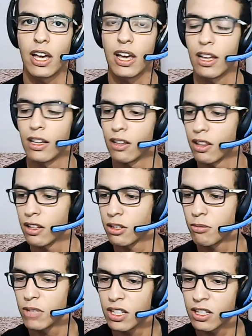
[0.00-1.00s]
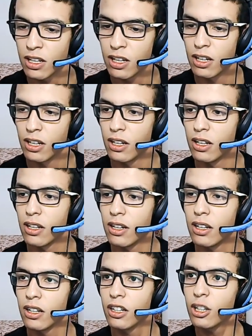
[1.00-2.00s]
ad. This means
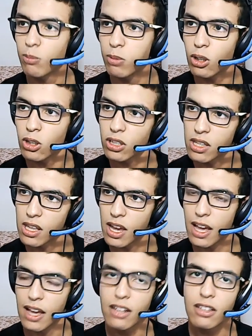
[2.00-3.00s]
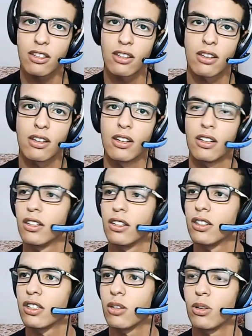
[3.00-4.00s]
uh, it blocks the ads,
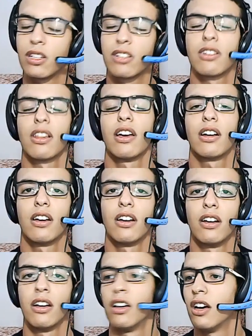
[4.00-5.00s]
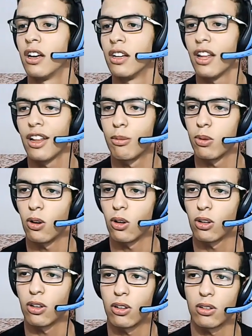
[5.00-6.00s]
so it's like a, an ad
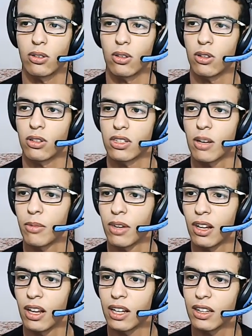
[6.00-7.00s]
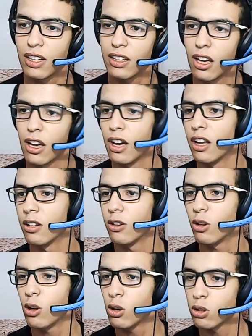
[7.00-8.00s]
blocker or something like that, and
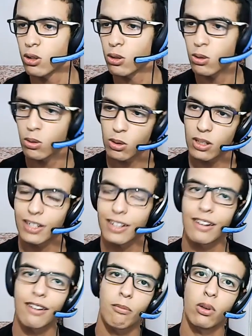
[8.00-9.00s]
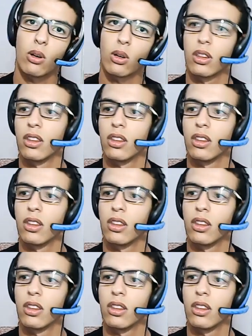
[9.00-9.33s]
also blocks